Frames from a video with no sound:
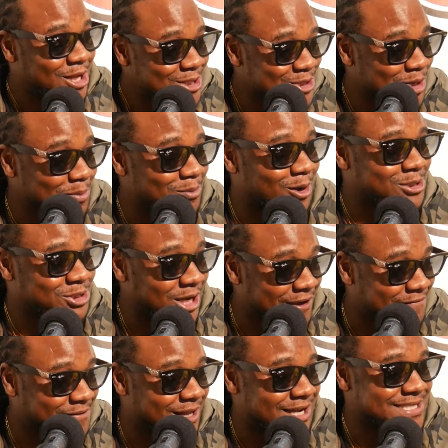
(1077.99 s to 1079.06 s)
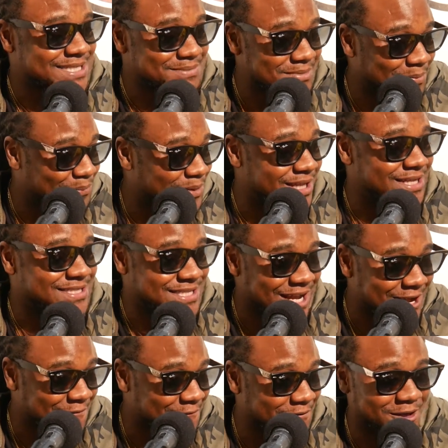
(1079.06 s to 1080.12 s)
Some go drive taxi, me play a
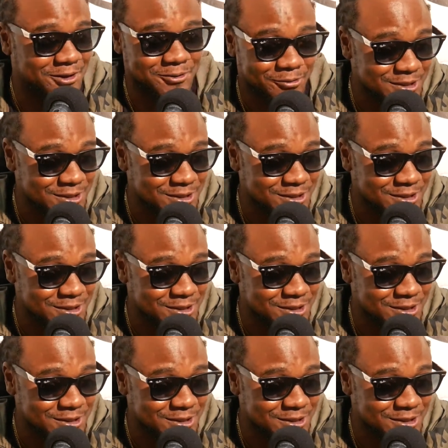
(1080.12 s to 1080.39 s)
song feed.